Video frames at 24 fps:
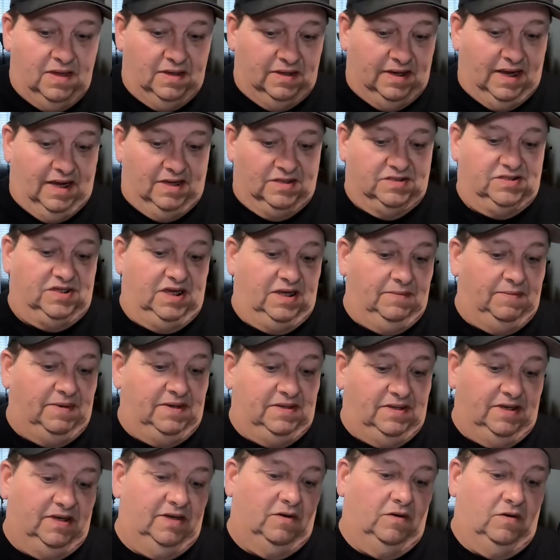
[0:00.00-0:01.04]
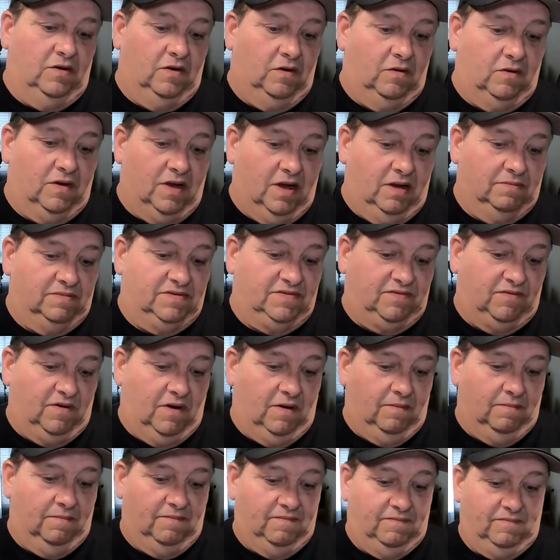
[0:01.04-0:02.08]
Now, CBD oil comes
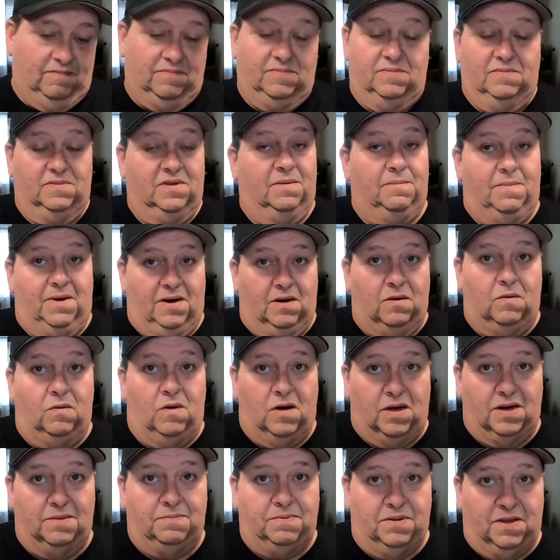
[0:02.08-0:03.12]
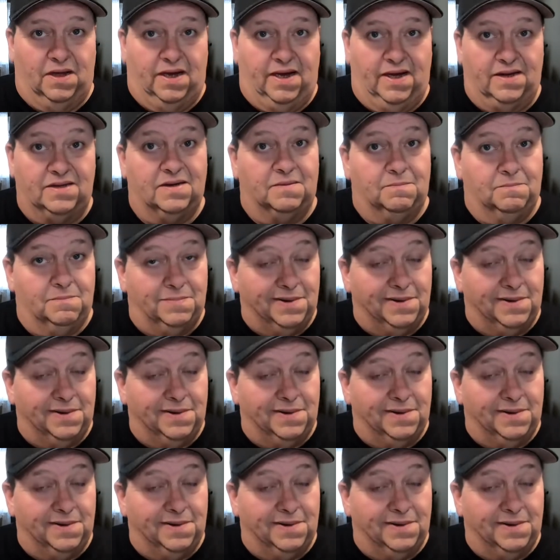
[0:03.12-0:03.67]
from the marijuana plant,